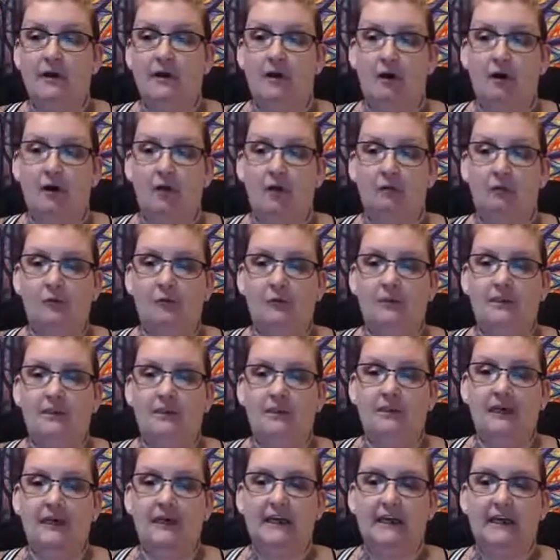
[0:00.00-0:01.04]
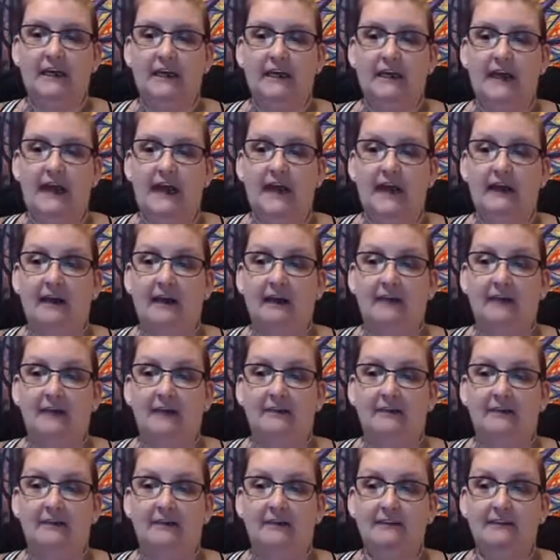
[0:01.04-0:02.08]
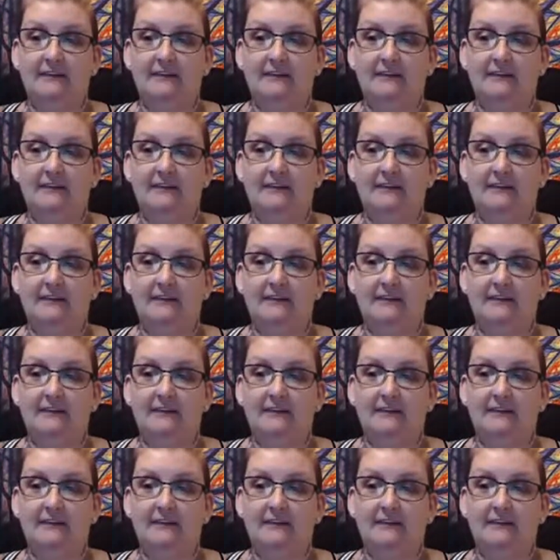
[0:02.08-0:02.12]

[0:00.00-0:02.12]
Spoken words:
Almost like an added,